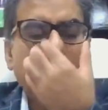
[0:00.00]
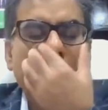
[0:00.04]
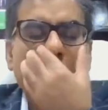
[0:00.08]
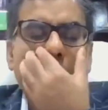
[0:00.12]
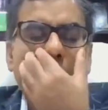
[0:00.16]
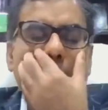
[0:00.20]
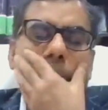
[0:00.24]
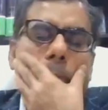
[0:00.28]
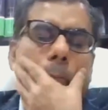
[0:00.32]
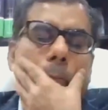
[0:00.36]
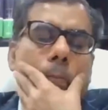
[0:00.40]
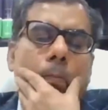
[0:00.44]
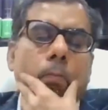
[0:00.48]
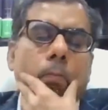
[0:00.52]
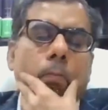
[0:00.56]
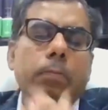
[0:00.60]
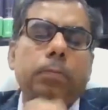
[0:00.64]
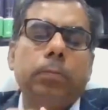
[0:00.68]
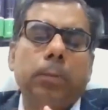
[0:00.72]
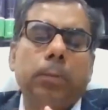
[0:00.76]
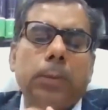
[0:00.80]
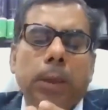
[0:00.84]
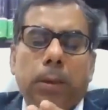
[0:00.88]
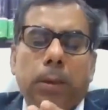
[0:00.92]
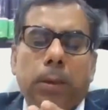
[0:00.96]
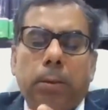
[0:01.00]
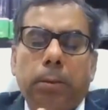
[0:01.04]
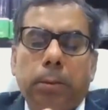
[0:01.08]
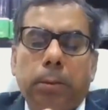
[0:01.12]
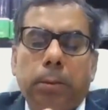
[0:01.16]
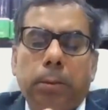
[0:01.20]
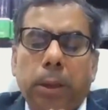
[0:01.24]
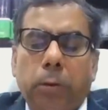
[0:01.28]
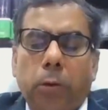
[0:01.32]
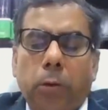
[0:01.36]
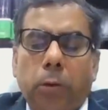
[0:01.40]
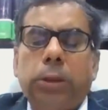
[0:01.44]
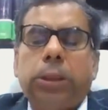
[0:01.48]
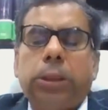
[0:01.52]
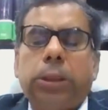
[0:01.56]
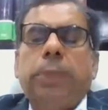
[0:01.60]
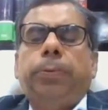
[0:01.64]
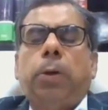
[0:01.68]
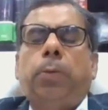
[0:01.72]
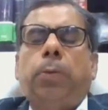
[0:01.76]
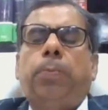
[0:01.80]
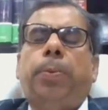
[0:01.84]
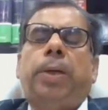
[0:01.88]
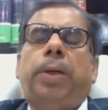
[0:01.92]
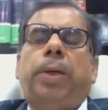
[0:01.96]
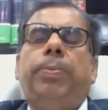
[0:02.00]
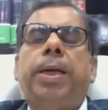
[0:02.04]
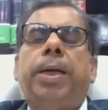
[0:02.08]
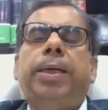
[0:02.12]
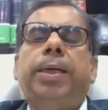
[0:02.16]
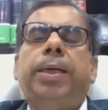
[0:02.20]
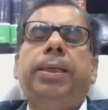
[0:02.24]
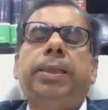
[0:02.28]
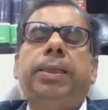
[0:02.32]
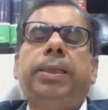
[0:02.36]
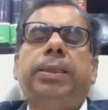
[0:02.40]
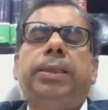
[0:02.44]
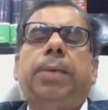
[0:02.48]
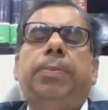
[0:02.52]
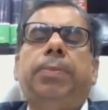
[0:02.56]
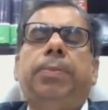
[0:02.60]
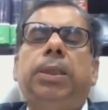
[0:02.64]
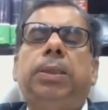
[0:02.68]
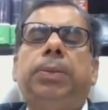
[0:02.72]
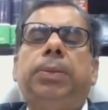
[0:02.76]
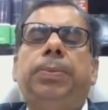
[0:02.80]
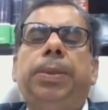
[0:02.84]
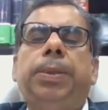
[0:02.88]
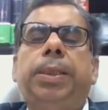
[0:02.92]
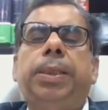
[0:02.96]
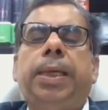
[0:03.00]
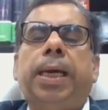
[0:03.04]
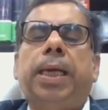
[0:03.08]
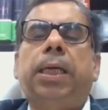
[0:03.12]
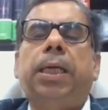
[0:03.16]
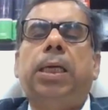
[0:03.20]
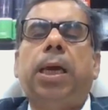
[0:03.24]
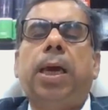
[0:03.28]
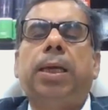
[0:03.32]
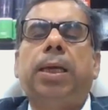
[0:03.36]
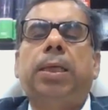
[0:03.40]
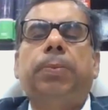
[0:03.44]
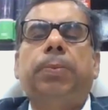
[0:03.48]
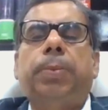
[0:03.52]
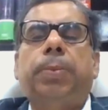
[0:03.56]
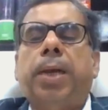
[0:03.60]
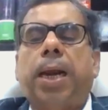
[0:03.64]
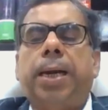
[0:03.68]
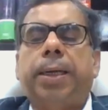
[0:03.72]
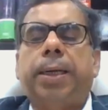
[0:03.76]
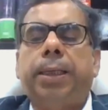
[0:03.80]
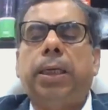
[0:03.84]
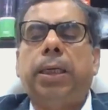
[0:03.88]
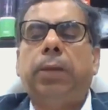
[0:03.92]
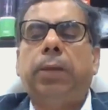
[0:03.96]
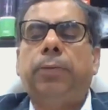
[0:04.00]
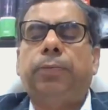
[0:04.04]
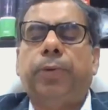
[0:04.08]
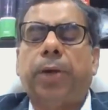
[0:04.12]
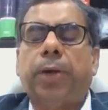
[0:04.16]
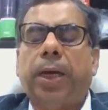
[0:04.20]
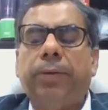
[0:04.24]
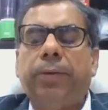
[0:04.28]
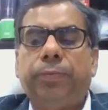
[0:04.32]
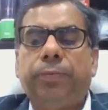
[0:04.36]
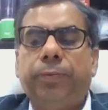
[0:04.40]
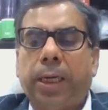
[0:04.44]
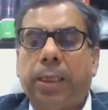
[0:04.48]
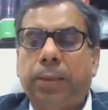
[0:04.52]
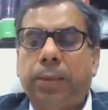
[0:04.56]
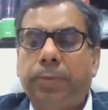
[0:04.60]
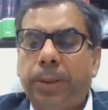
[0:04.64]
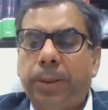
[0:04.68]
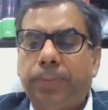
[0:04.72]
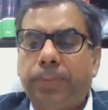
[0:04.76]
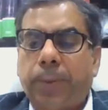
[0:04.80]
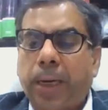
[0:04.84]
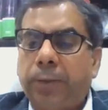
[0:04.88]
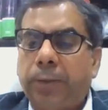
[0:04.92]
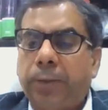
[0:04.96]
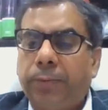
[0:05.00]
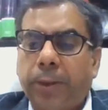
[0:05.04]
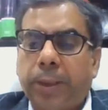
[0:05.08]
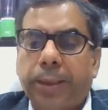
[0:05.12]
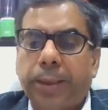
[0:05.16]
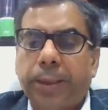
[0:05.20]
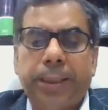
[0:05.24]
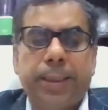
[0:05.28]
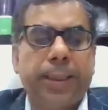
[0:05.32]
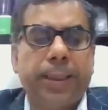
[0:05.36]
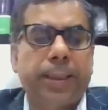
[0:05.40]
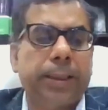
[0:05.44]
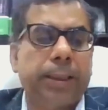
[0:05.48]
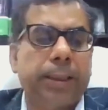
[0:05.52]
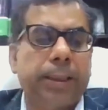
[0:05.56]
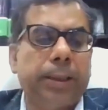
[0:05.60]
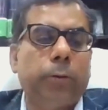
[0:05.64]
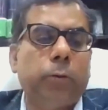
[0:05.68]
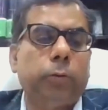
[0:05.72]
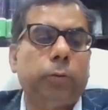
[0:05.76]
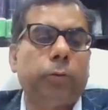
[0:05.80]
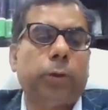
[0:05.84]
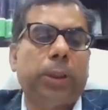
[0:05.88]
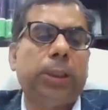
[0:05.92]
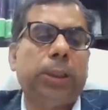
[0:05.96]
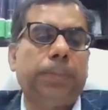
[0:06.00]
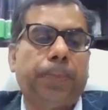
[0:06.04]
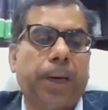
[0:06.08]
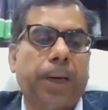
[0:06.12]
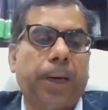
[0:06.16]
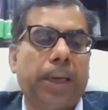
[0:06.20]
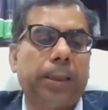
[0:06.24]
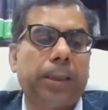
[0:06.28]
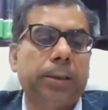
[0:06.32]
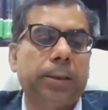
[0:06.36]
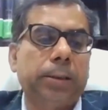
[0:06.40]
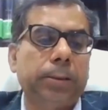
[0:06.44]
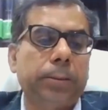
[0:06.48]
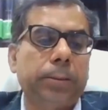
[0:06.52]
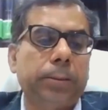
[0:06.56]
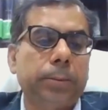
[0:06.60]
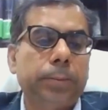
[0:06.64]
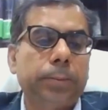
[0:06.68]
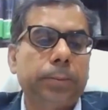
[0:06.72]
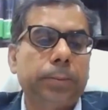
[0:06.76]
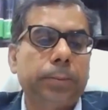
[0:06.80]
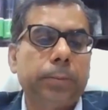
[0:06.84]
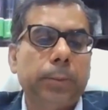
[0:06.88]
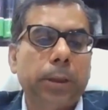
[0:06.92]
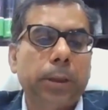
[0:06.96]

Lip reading: now the concept of permanent establishment as per Article 5 can be bifurcated into three parts.